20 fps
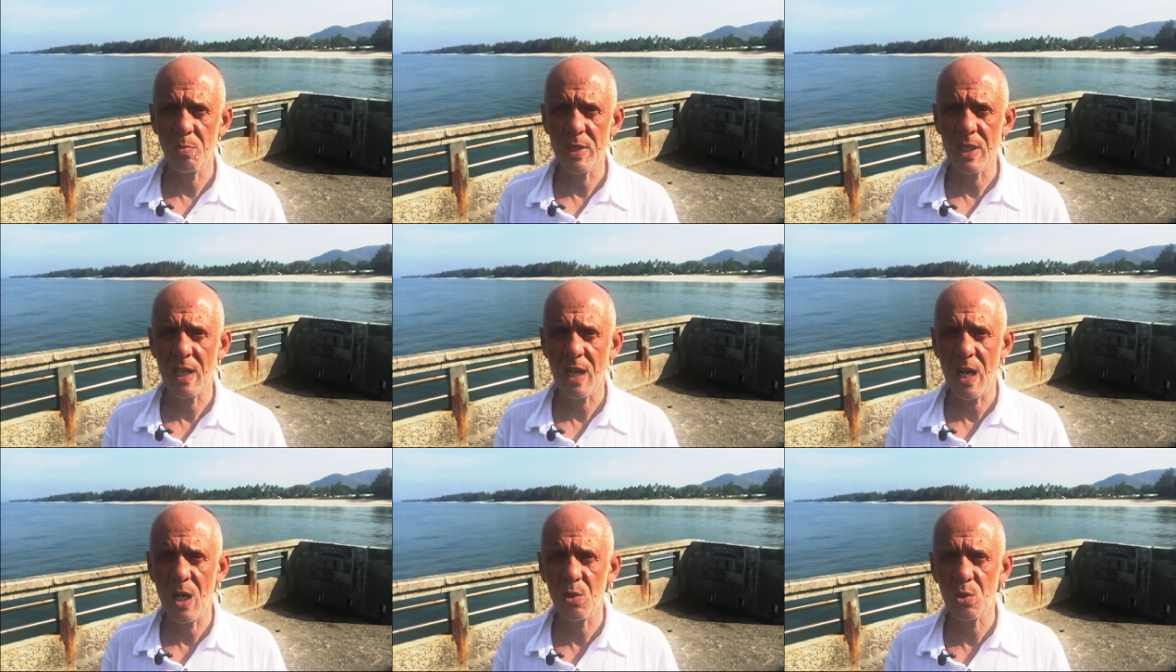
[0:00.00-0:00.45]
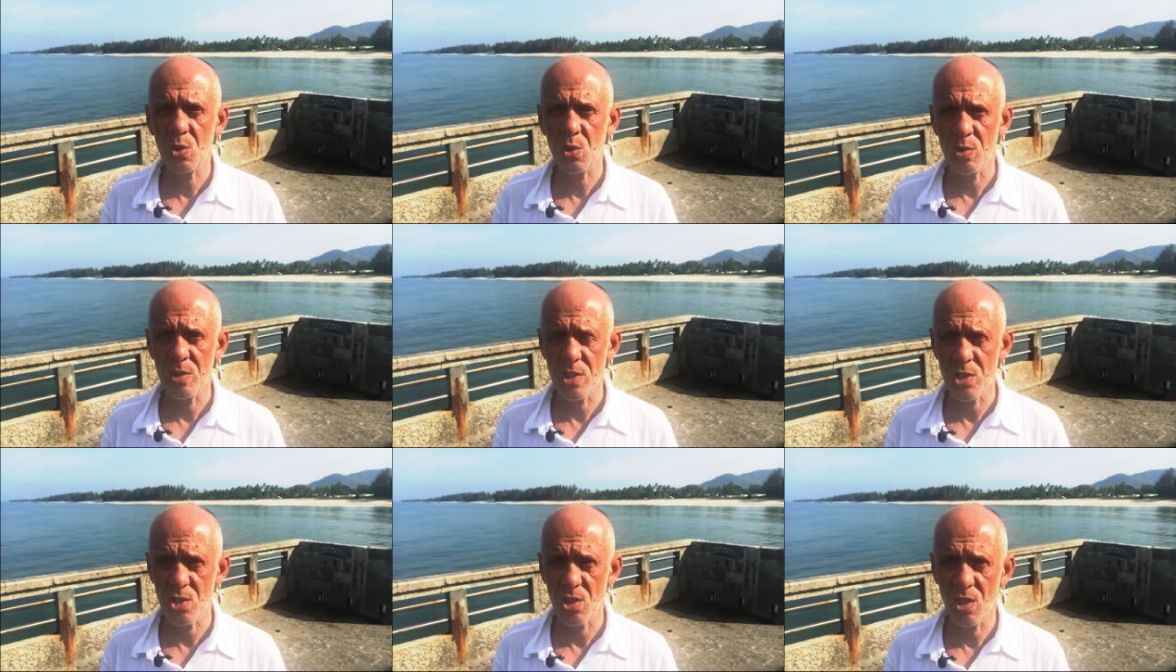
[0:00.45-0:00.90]
me how to
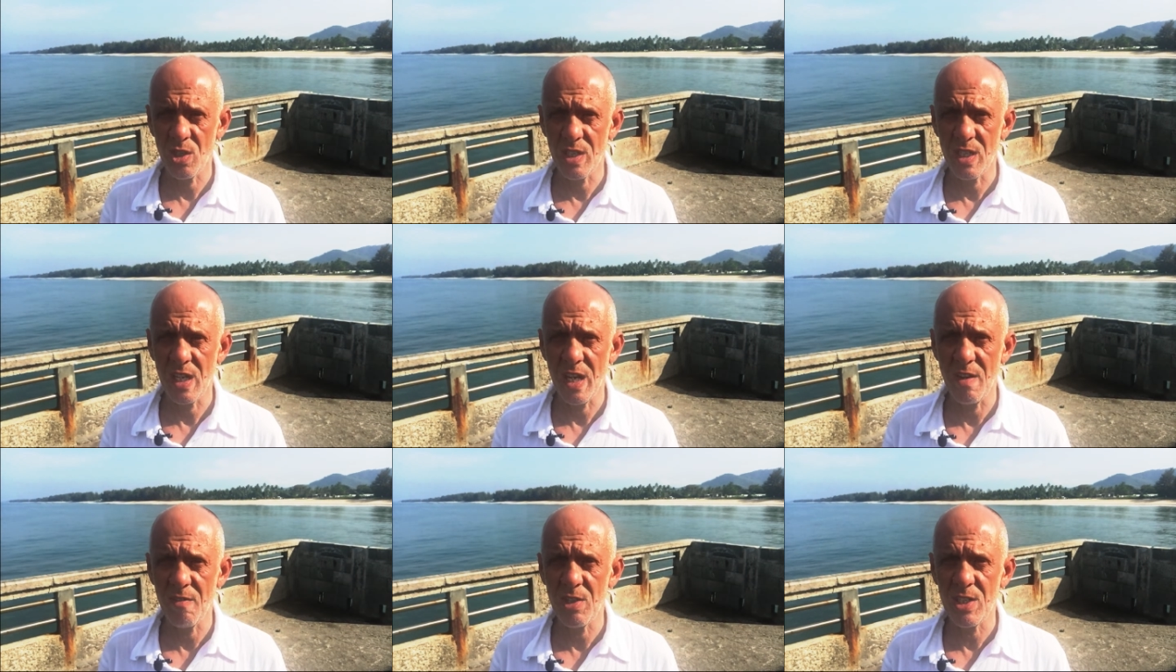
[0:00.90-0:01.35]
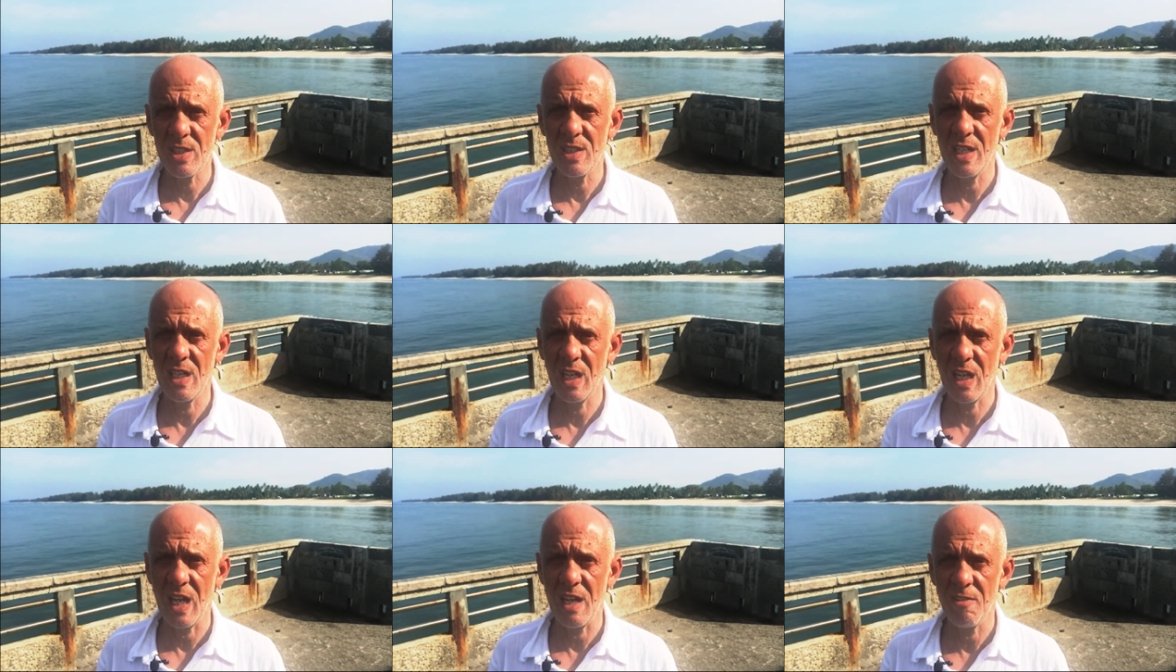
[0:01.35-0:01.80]
enjoy
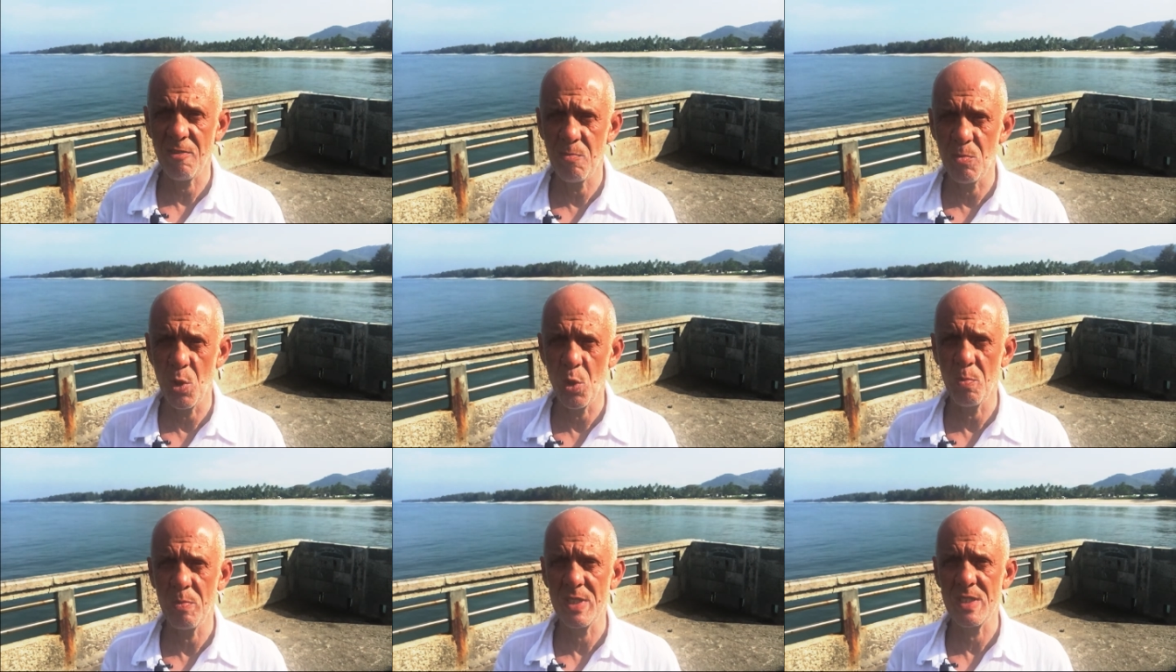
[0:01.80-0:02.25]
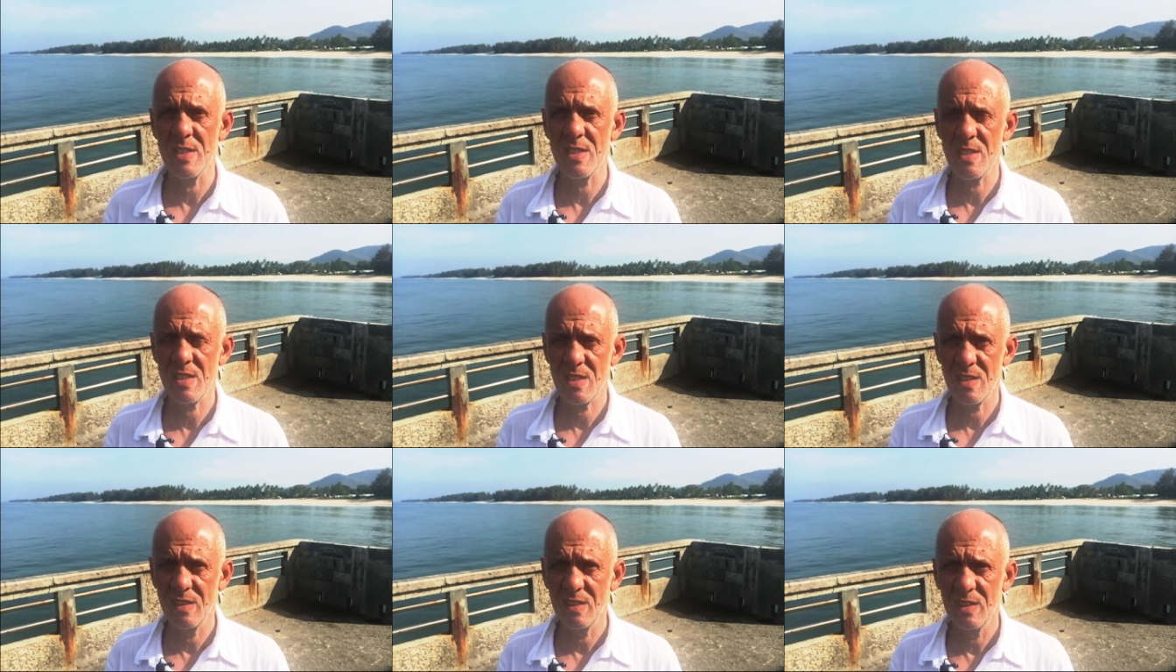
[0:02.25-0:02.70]
everyday life
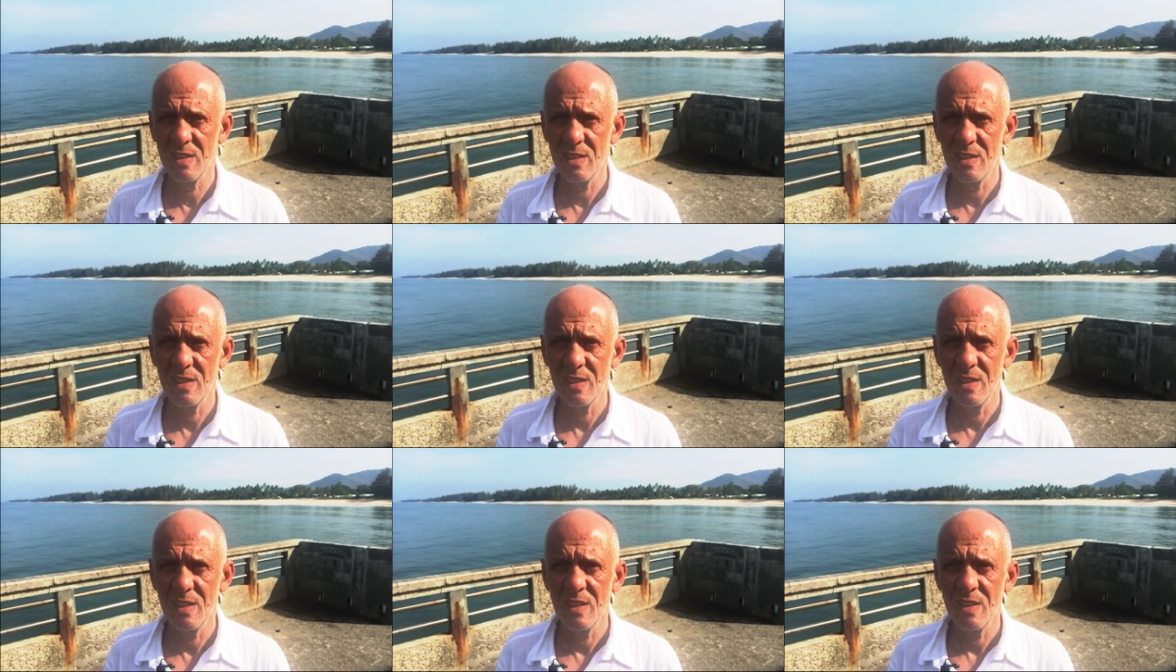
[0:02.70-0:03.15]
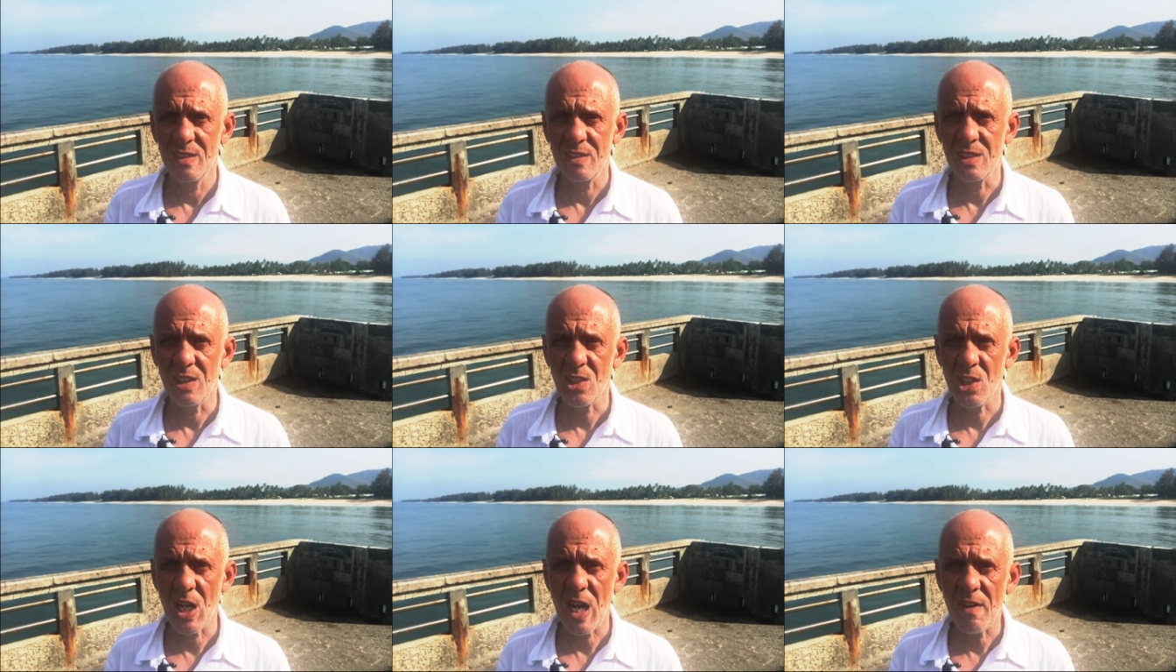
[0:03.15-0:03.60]
moments.
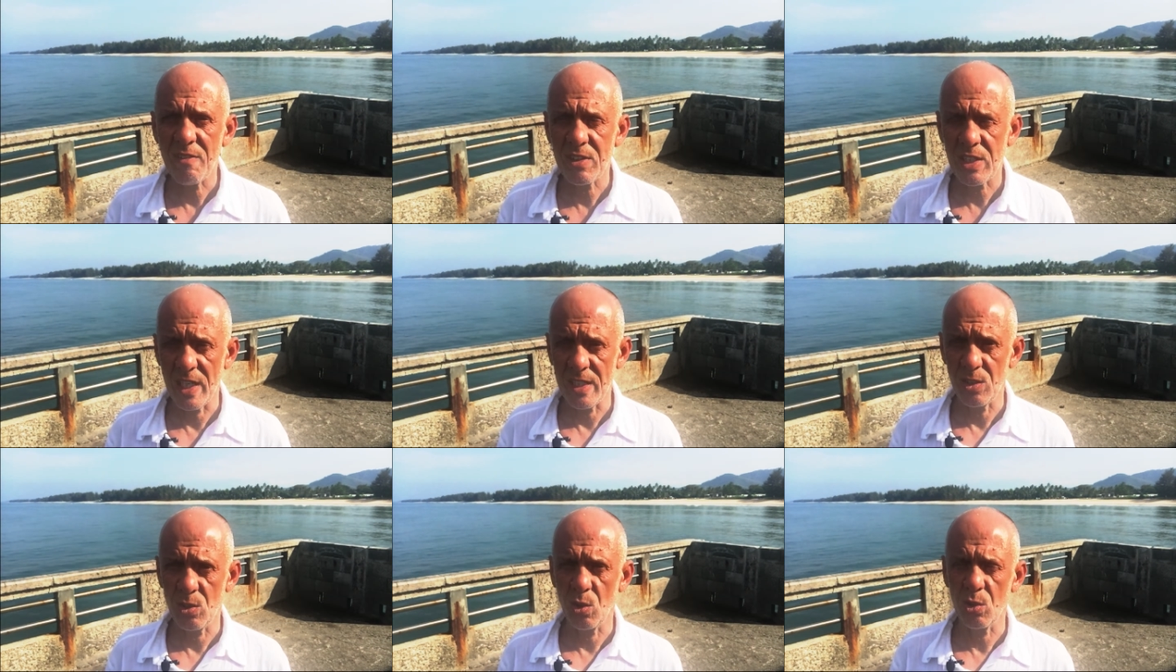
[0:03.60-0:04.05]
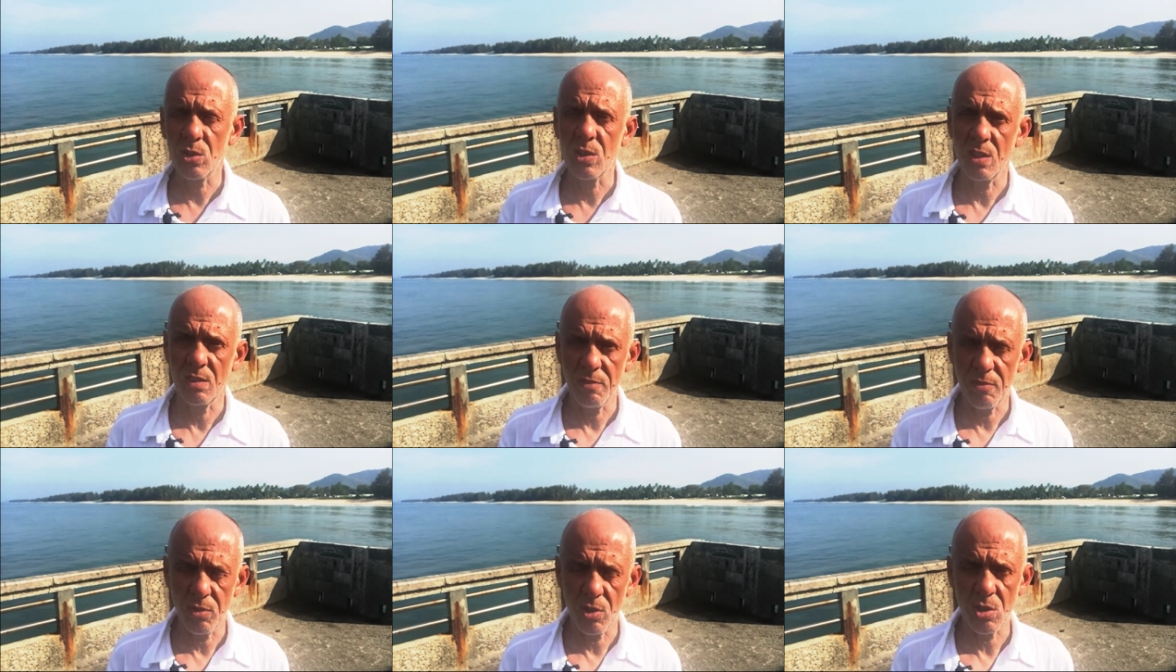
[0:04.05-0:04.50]
The craft I
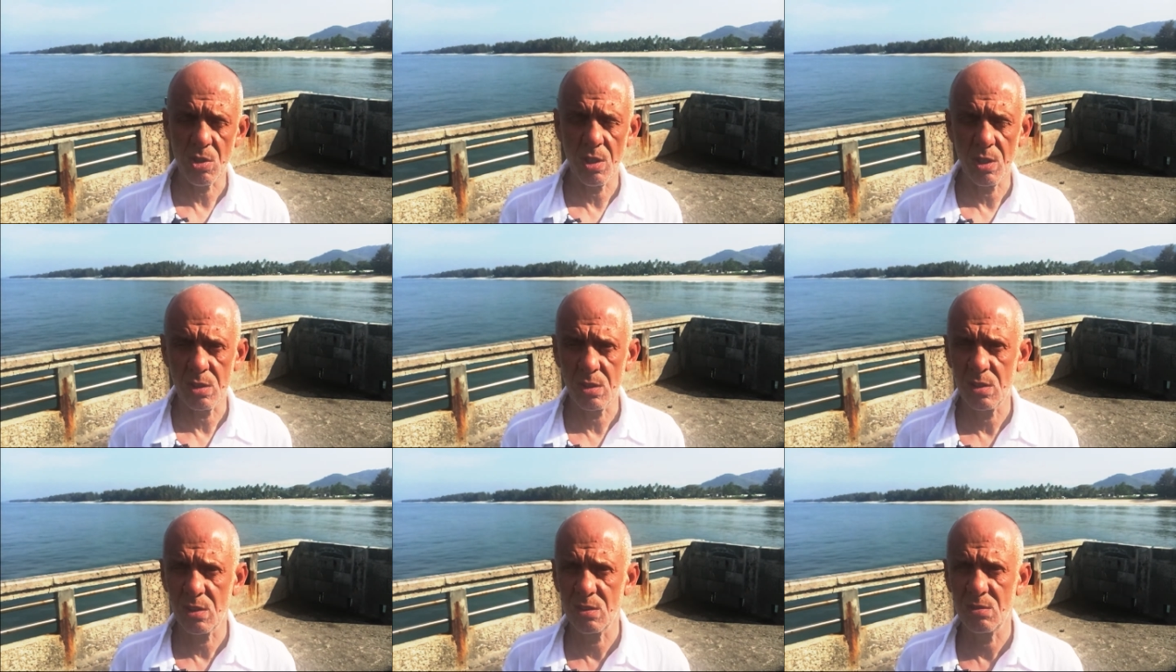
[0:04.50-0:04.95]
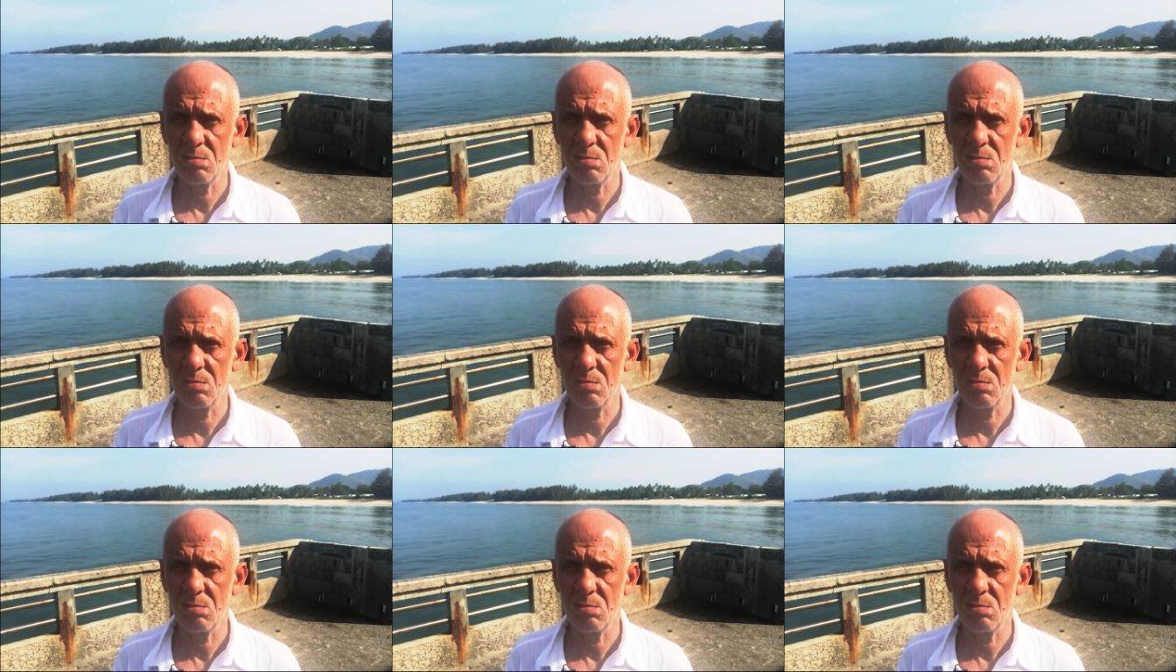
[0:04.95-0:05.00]
totally forgot.